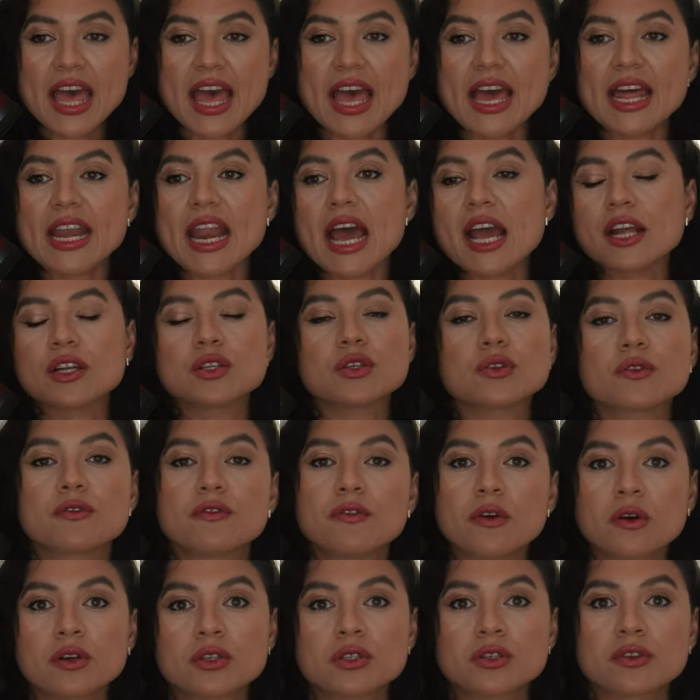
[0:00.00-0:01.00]
and I took
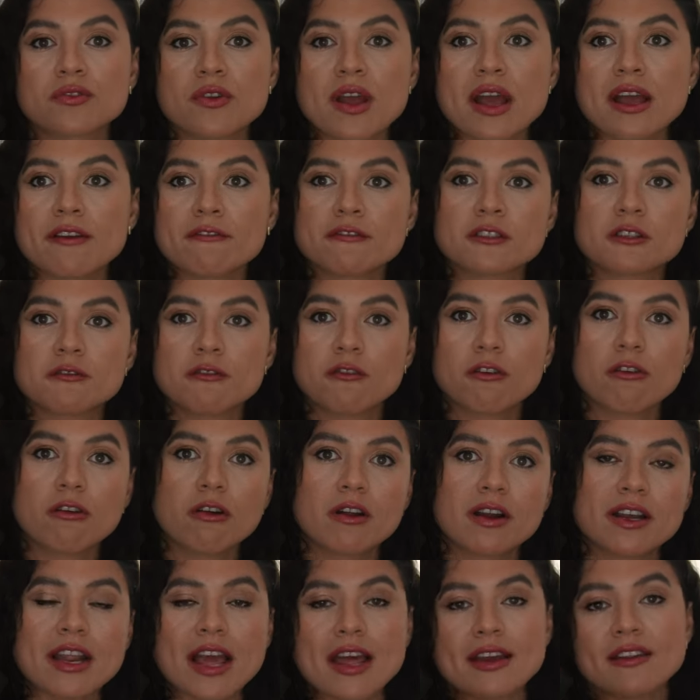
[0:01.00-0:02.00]
photographs
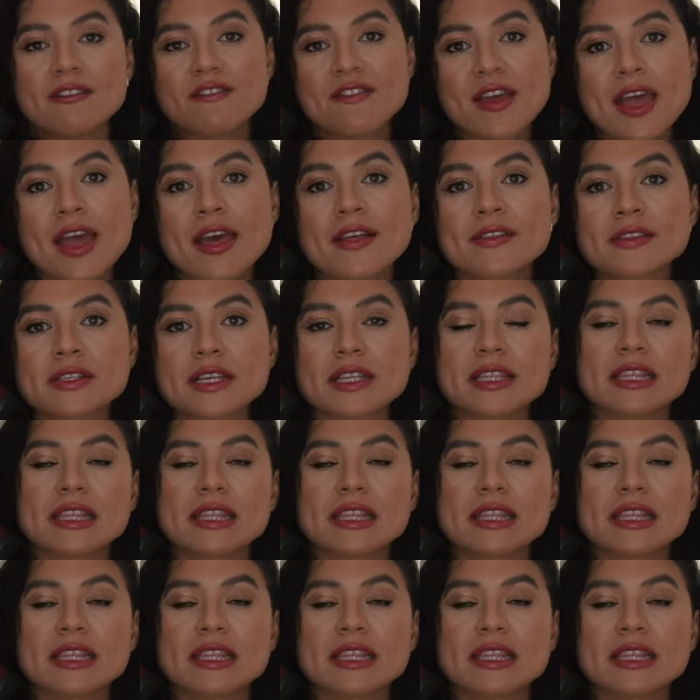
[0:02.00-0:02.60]
for that event